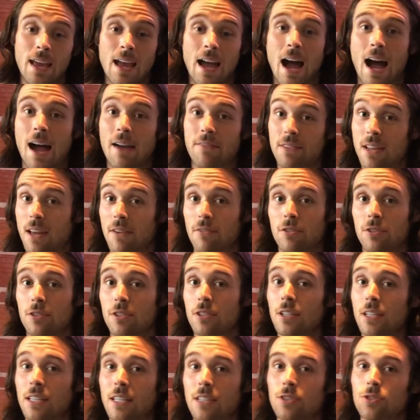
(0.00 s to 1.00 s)
I've never
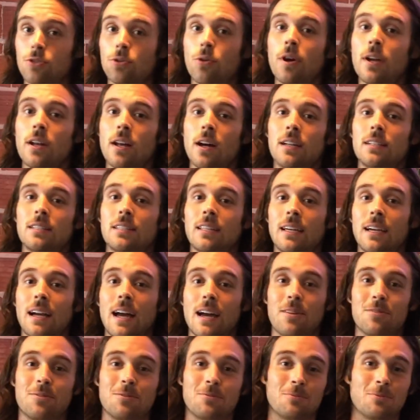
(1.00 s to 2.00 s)
enjoyed hunting. I
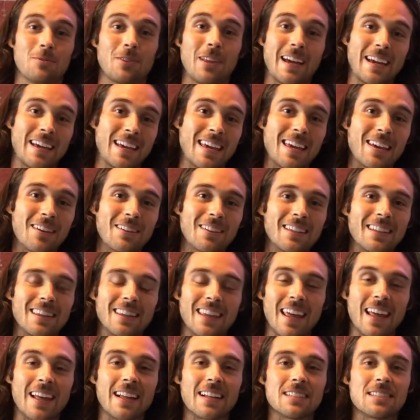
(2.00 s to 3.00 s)
don't like killing
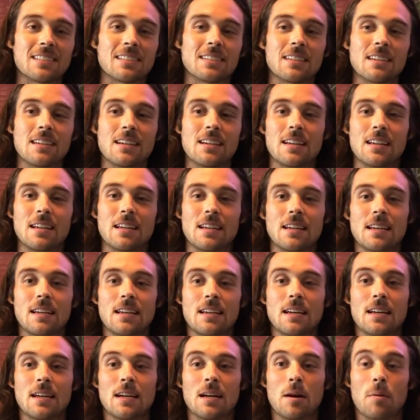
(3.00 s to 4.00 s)
things,
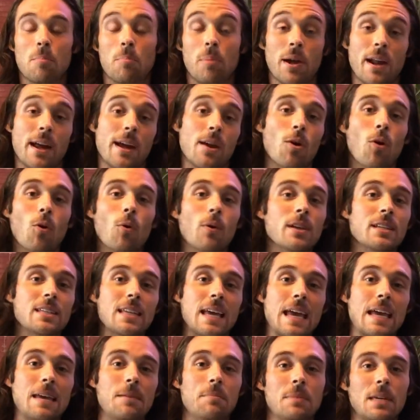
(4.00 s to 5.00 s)
but I always
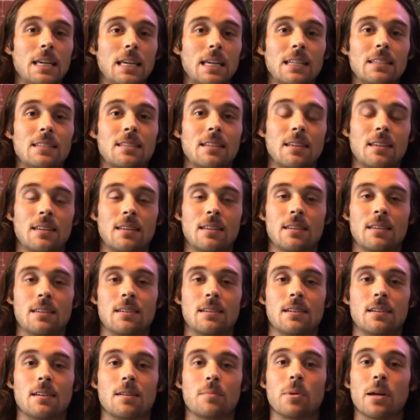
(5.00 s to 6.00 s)
ate meat
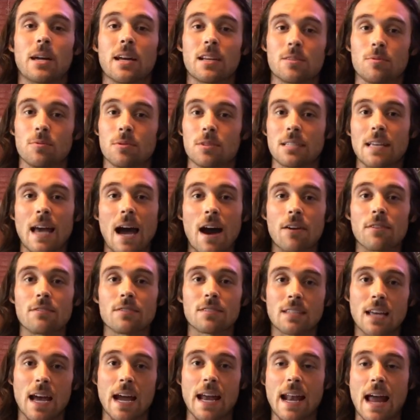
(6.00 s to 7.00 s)
because it was out of
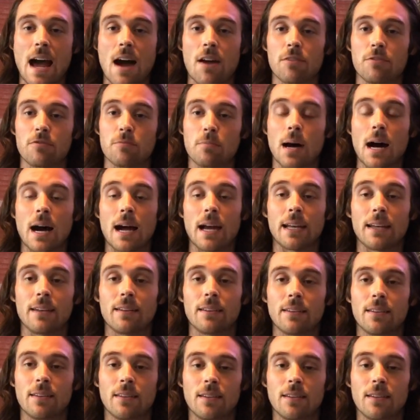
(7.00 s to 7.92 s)
sight, out of mind.